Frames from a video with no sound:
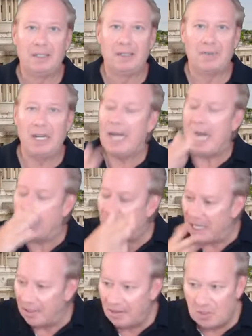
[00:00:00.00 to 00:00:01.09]
right? How
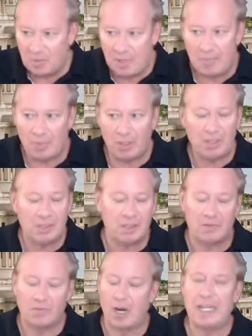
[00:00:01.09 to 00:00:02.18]
dare these people
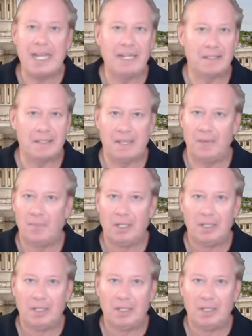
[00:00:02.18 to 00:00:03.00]
run against him?